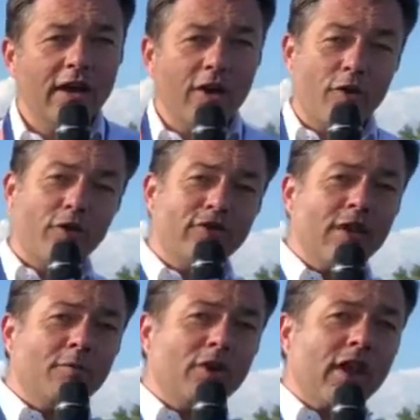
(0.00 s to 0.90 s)
And on the
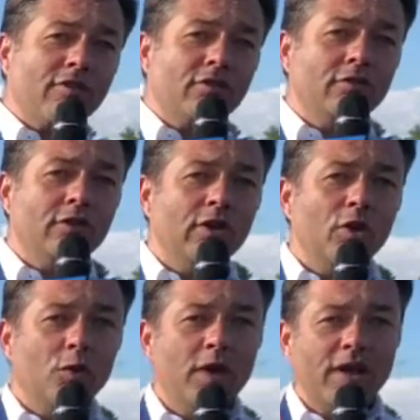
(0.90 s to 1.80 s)
same occasion,
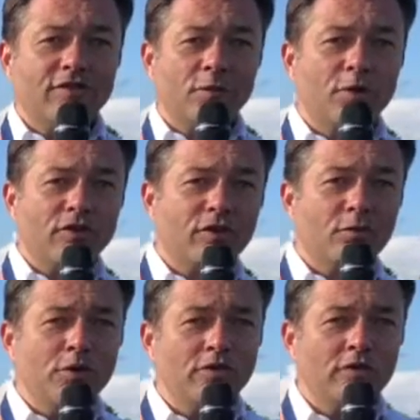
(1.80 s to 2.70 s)
we had some
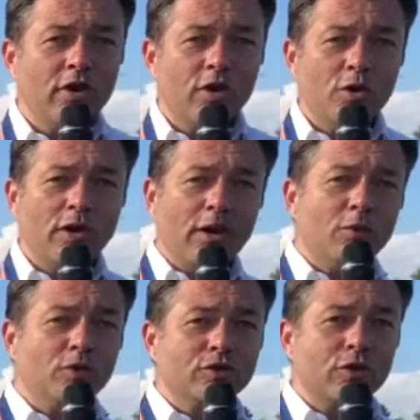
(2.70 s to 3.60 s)
customers who
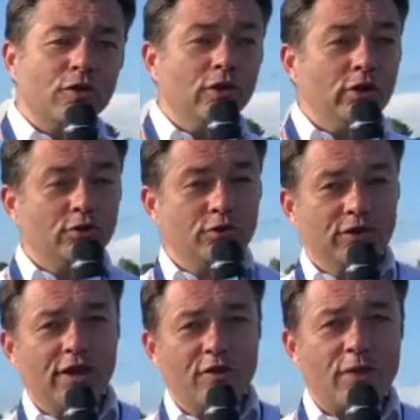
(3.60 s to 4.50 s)
came also to
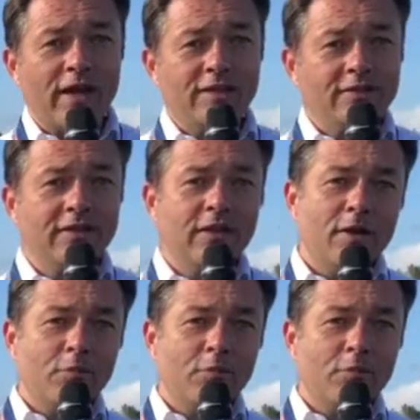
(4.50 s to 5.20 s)
see the race,